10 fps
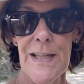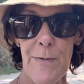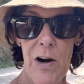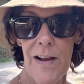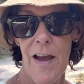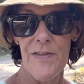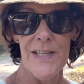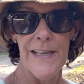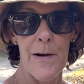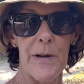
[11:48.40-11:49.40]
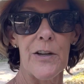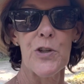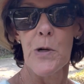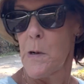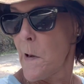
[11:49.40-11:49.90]
smart. I got the
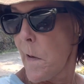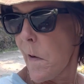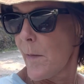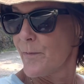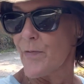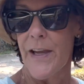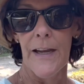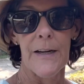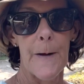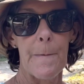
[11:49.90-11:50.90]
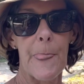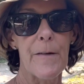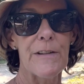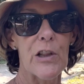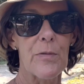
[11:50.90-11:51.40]
sandwich in
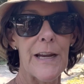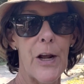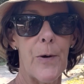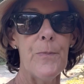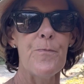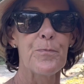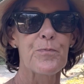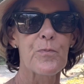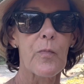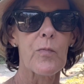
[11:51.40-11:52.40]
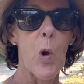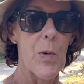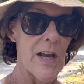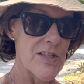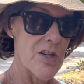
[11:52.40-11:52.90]
Villarino when
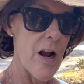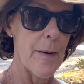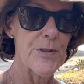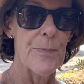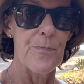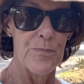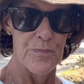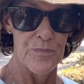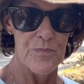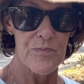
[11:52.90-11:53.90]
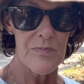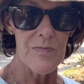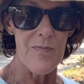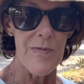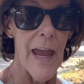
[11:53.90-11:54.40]
I stopped.
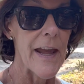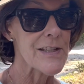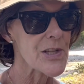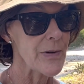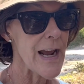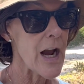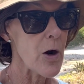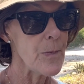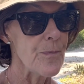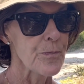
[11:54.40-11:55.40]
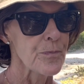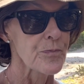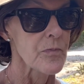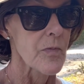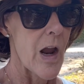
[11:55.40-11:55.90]
And so now
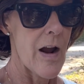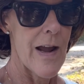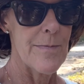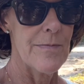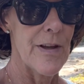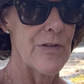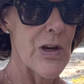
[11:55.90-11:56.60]
I'm, if you